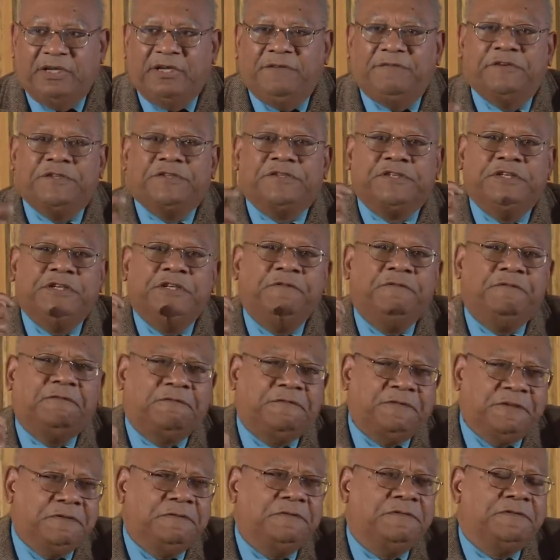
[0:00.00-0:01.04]
If it's
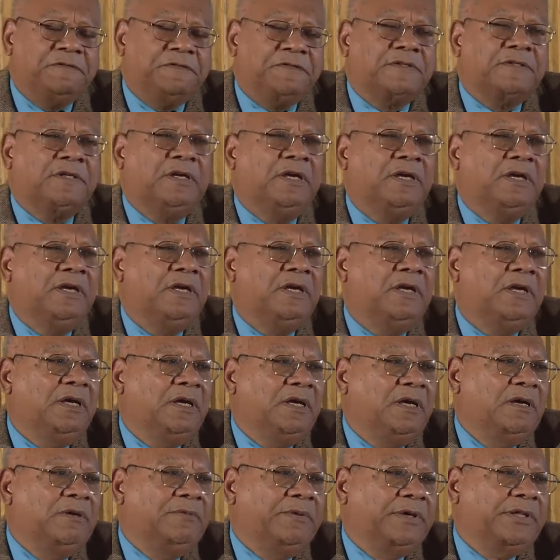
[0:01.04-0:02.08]
infused
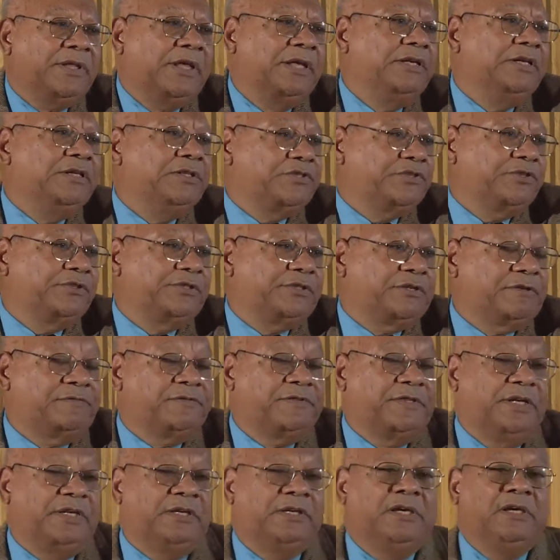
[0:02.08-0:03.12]
with any sort of
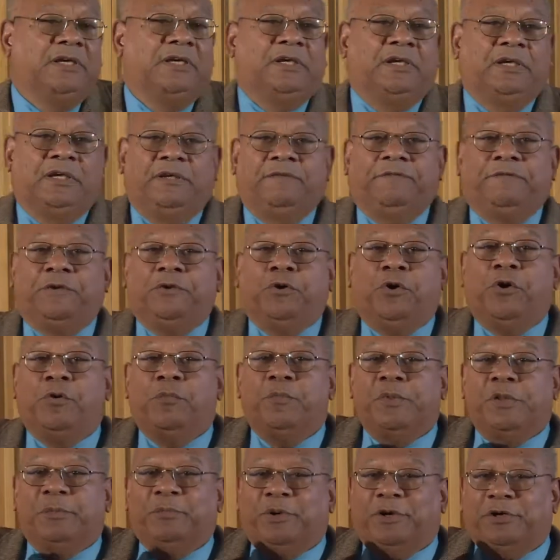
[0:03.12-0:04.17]
thing, if you
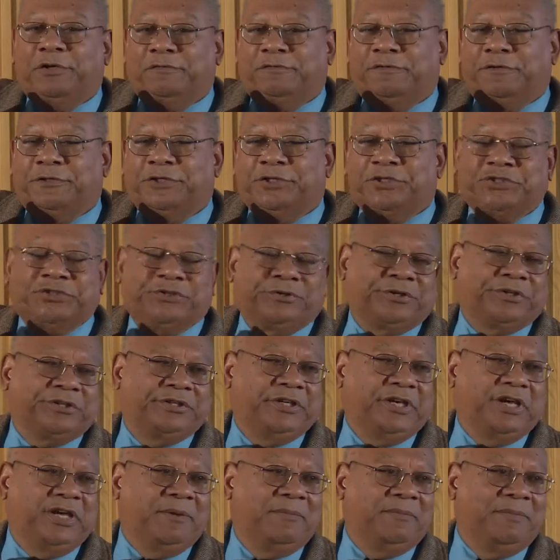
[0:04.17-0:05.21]
open the bottle for a short
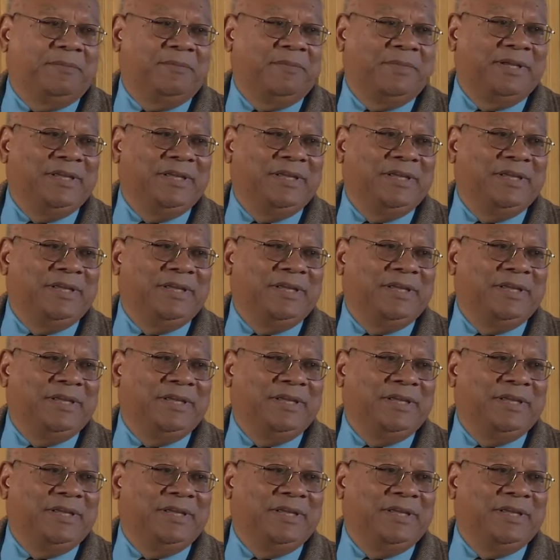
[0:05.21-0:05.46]
time,